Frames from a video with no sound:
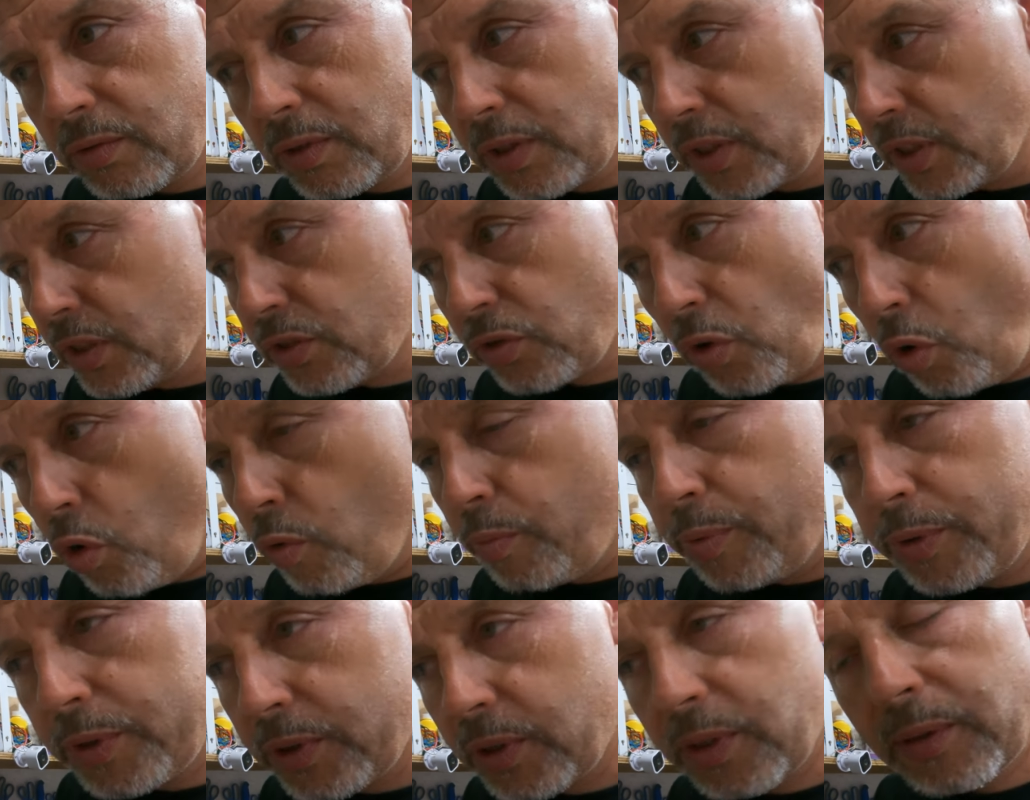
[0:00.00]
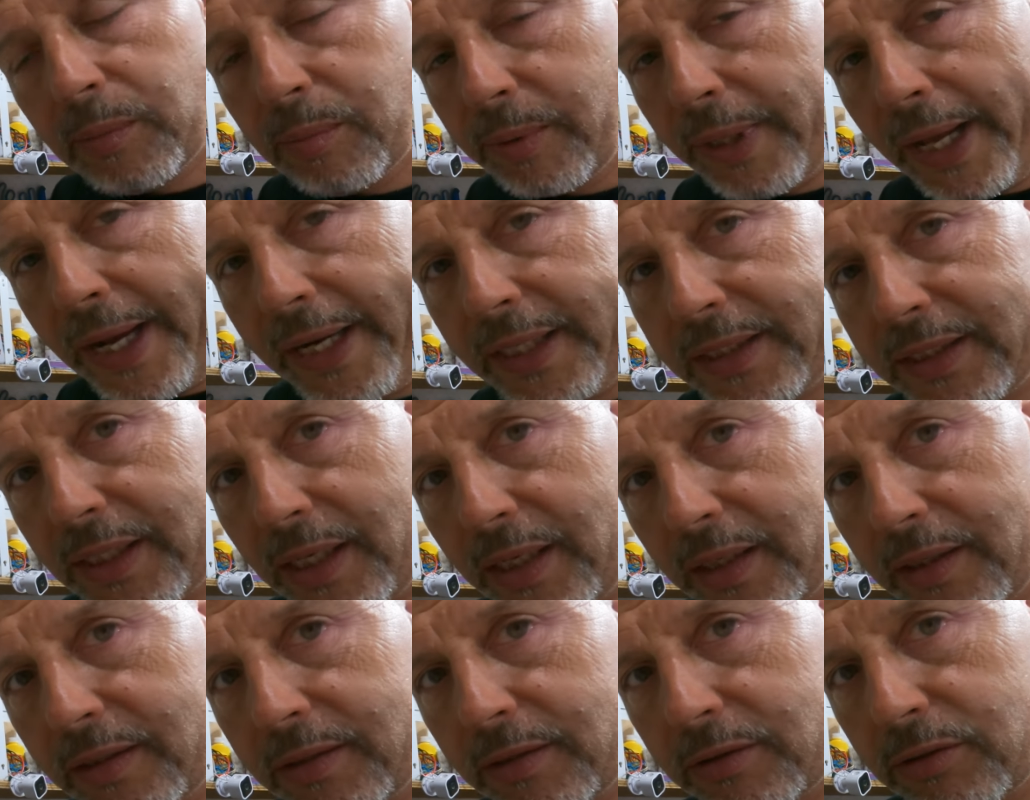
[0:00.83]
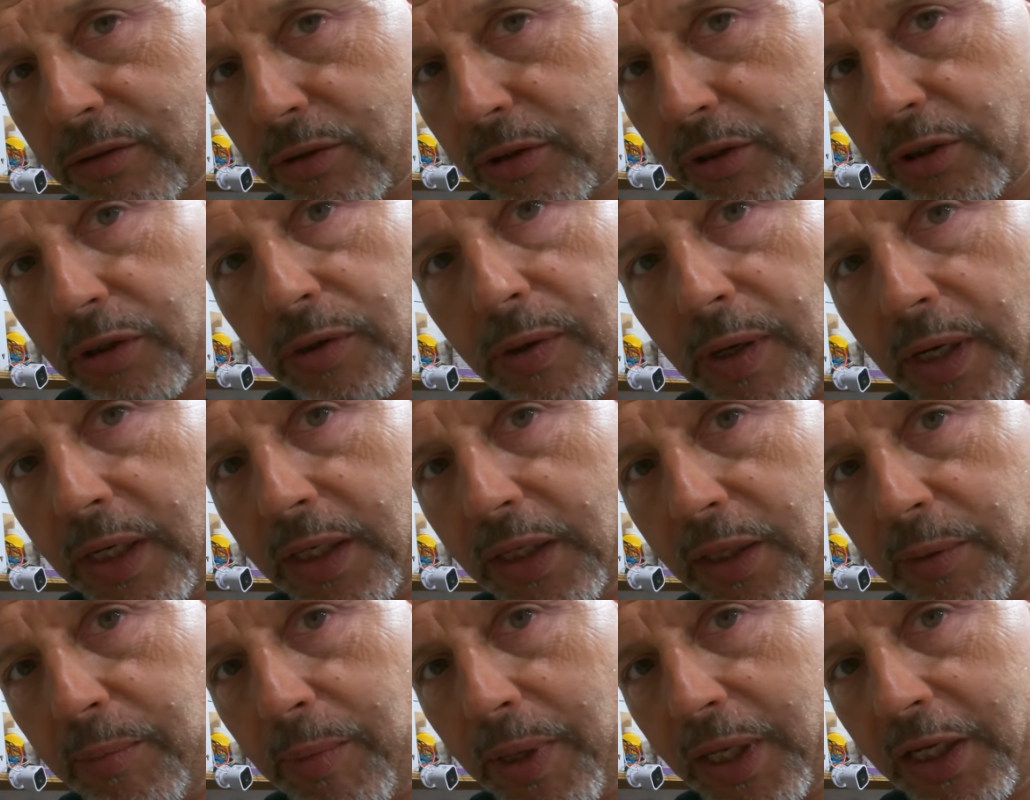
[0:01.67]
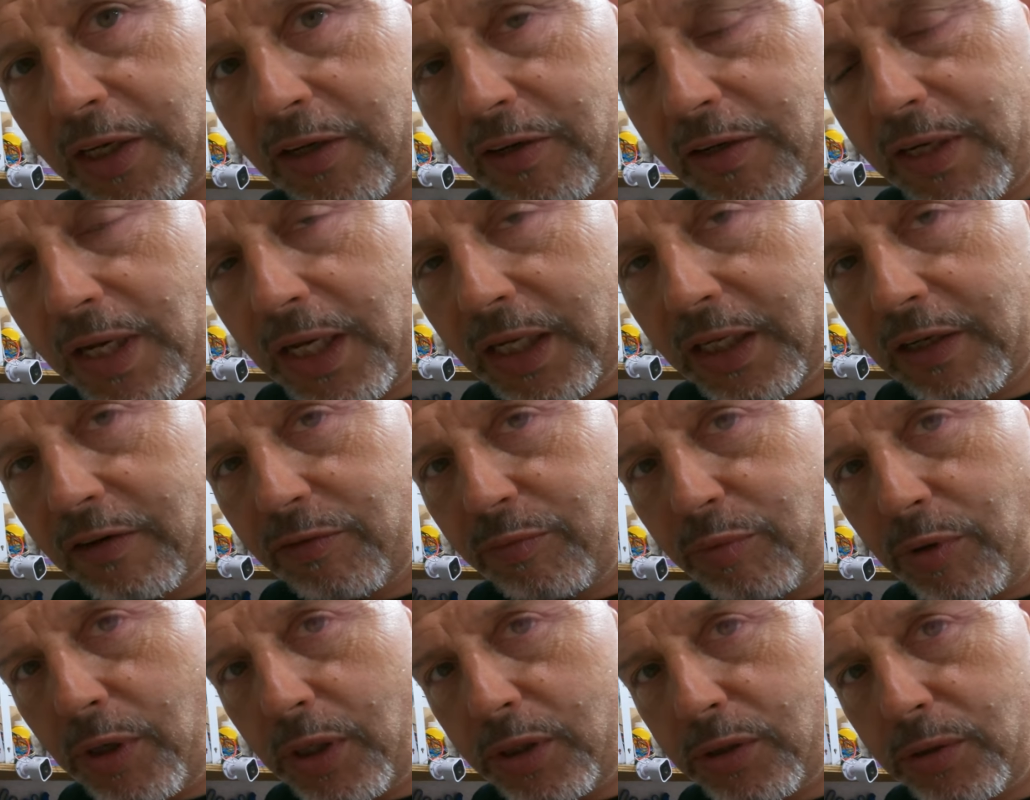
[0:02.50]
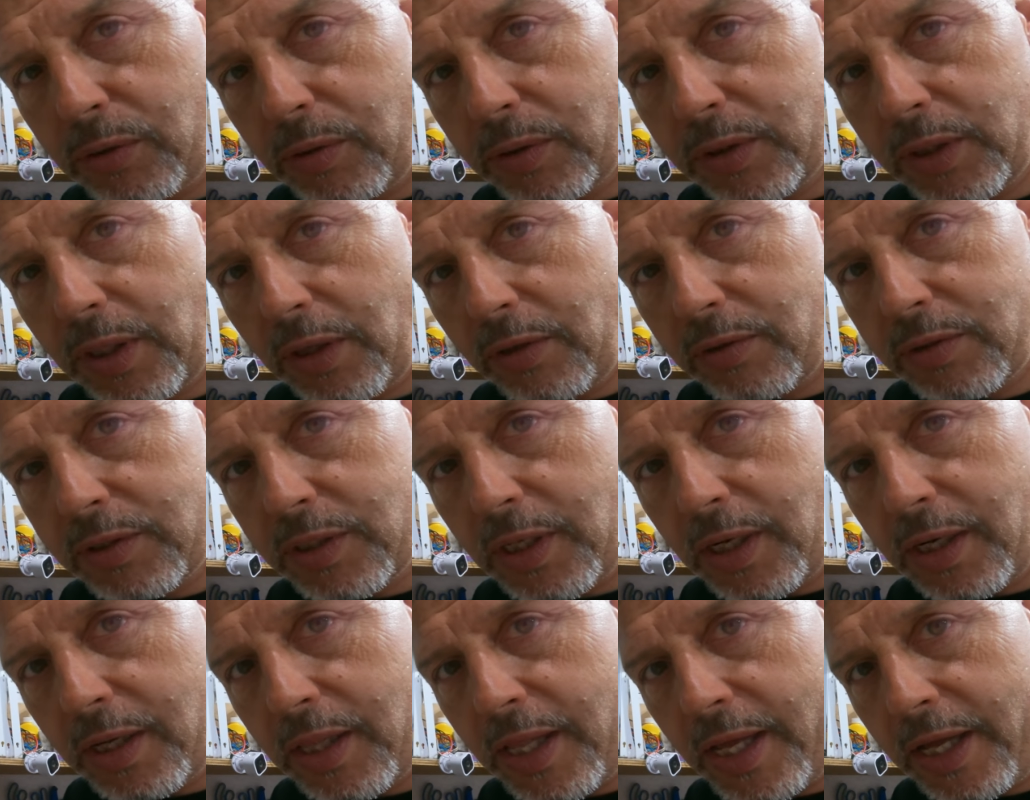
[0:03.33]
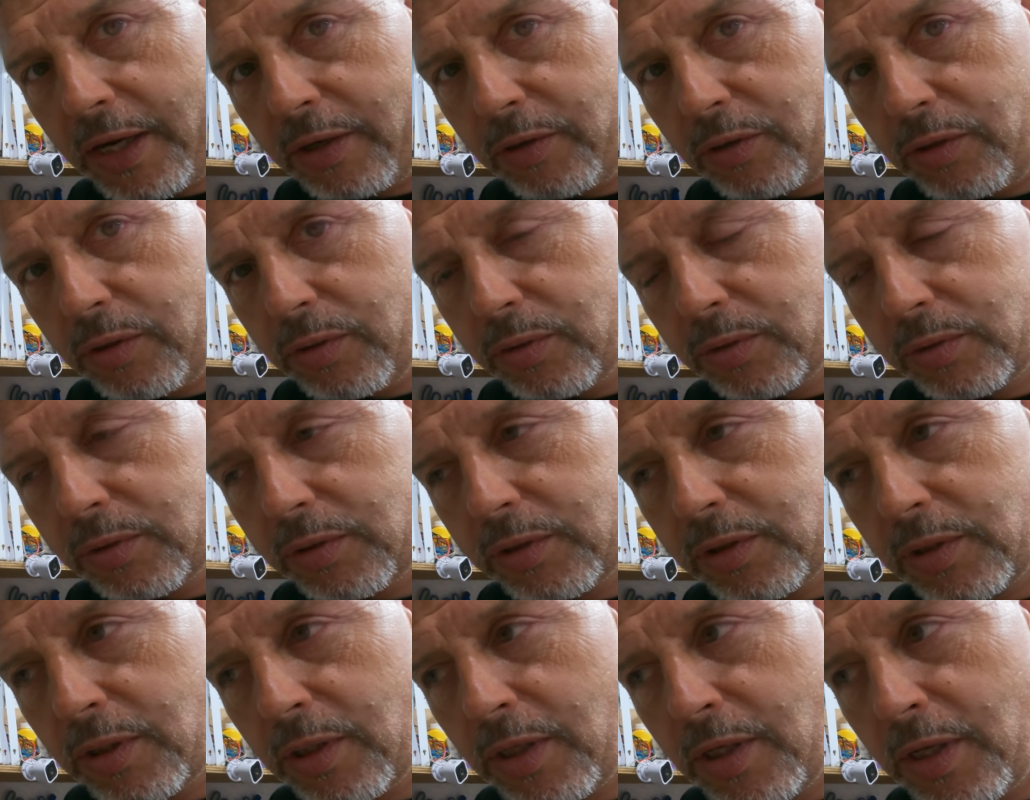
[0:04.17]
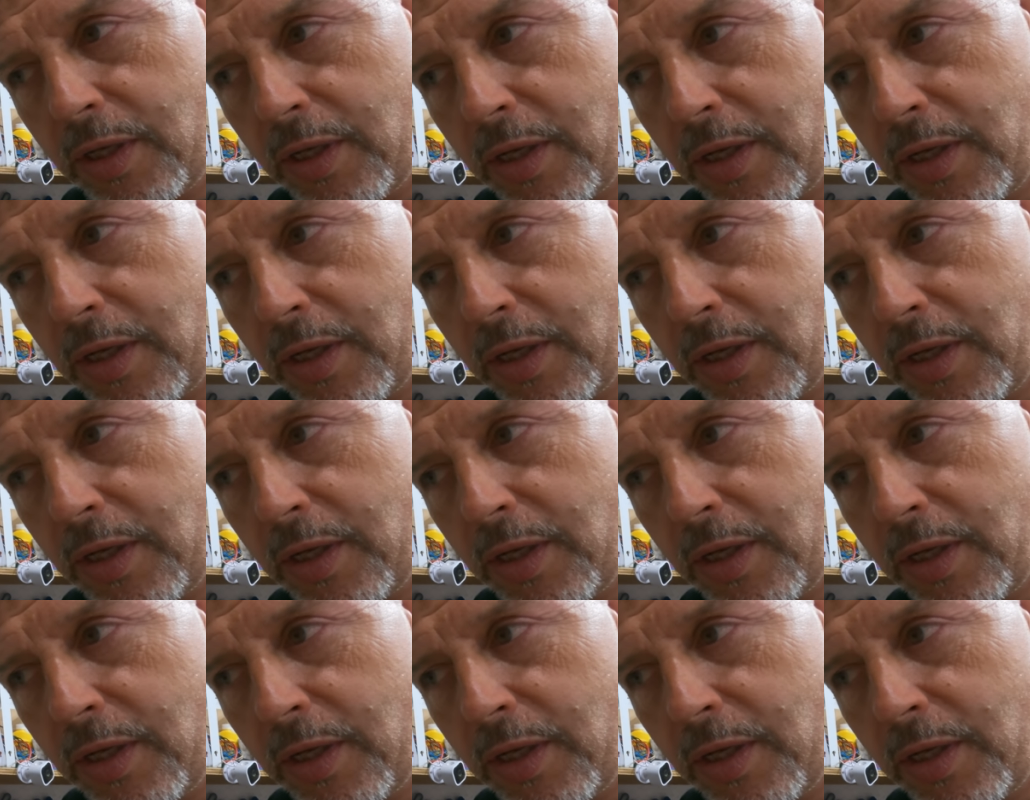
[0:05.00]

is open to the black tank, so you're creating a negative pressure on the other side of that hose,